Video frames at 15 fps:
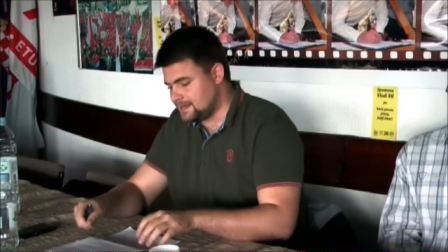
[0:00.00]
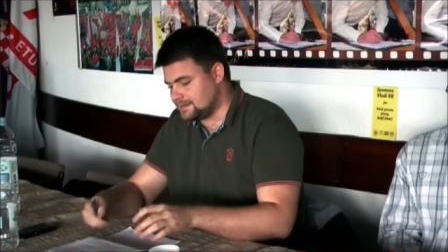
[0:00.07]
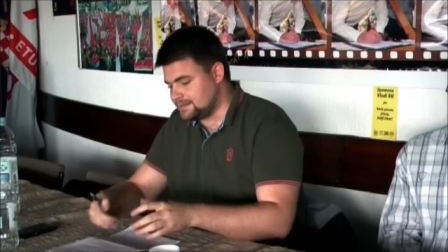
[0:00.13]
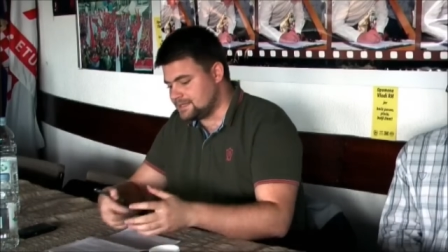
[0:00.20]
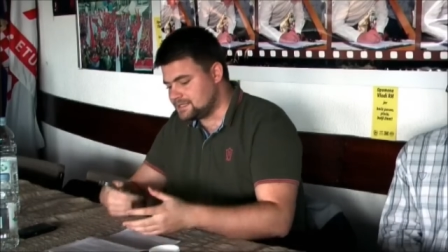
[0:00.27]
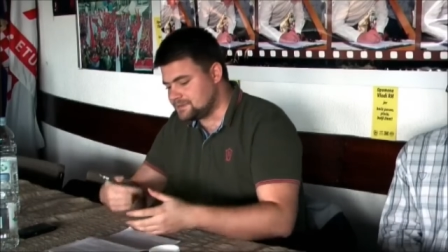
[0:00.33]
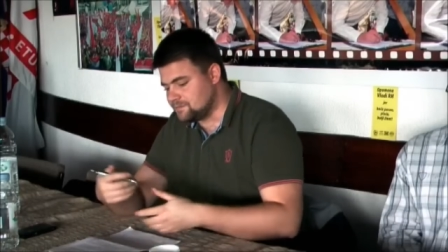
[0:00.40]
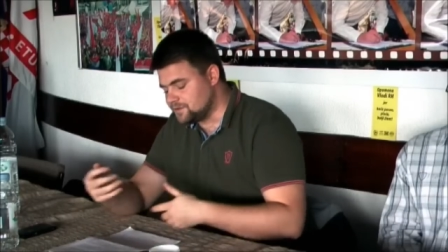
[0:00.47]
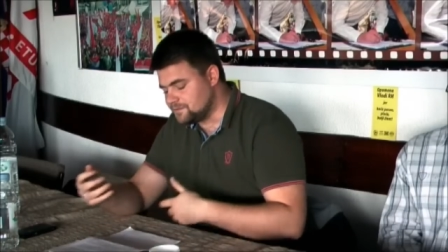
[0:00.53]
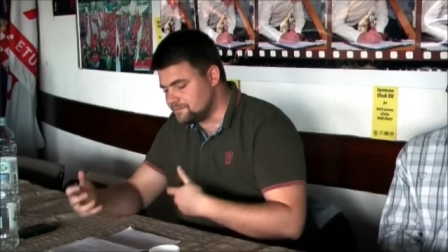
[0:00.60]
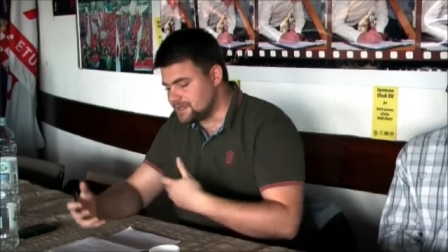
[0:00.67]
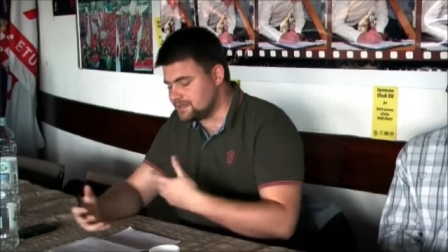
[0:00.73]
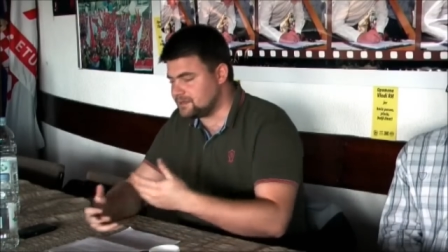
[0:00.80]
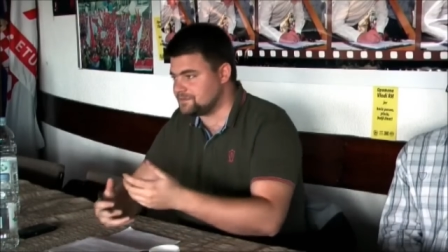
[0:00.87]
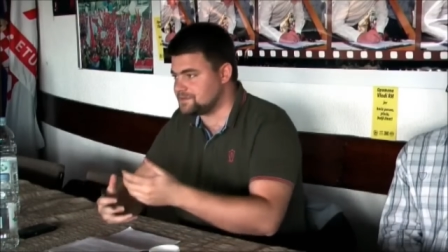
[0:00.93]
this
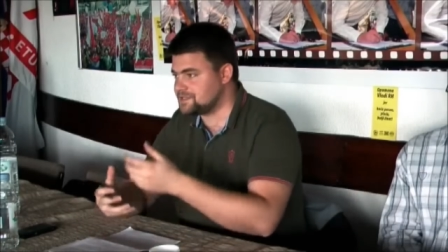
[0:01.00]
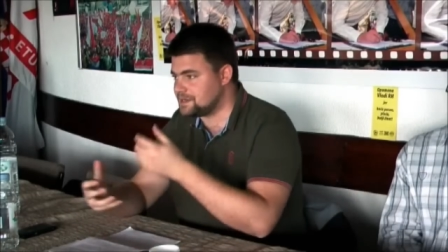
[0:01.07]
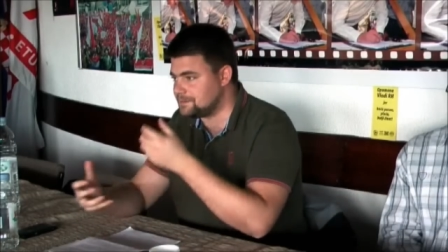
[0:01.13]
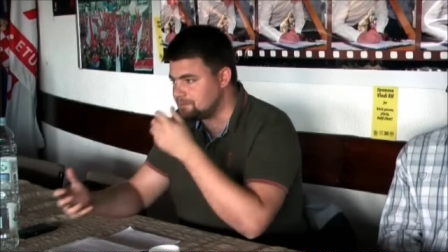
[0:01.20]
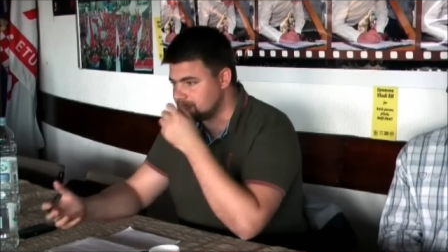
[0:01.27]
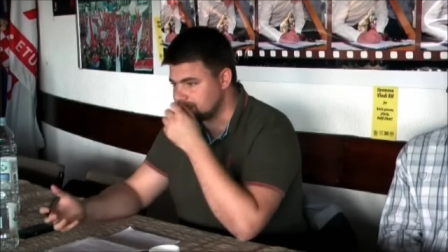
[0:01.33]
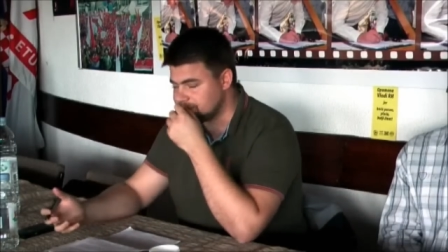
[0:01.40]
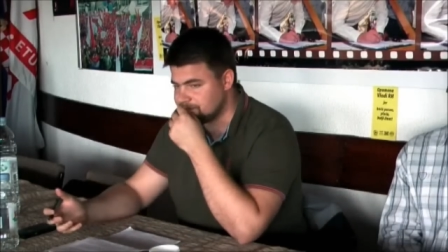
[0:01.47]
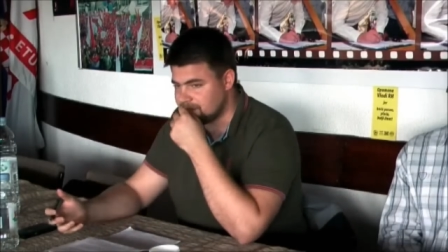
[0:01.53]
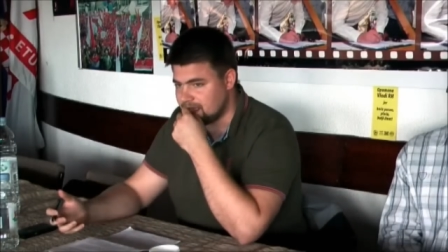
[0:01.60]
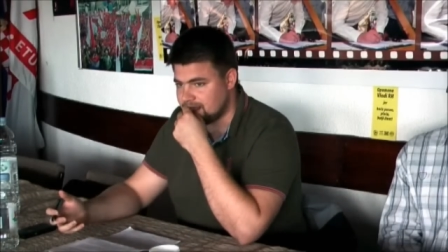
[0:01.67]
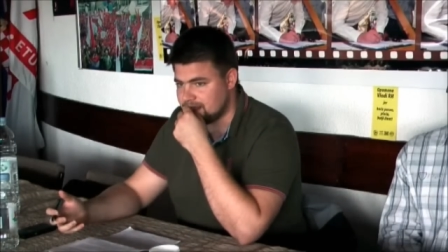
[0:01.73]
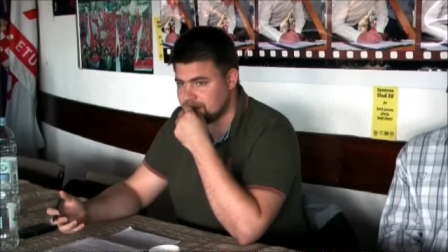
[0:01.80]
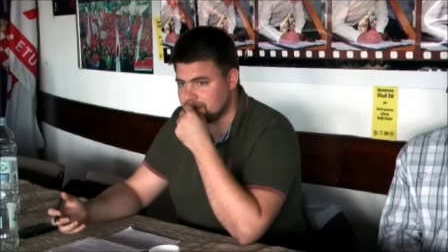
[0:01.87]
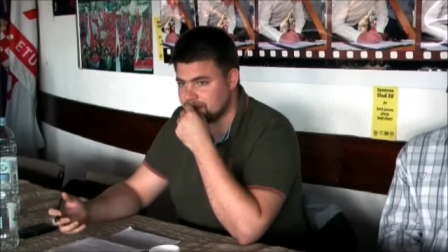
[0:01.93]
movement of surplus
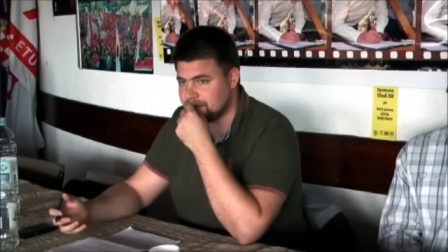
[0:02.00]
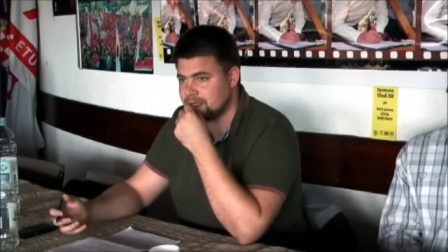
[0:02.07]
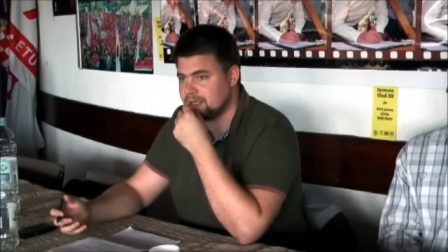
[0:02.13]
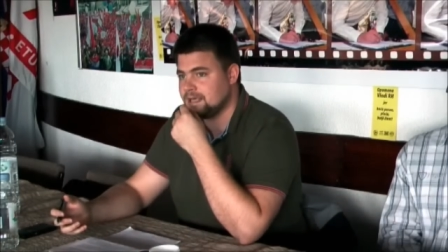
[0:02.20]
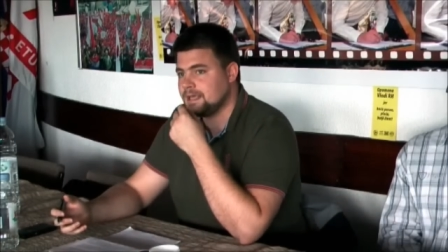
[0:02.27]
value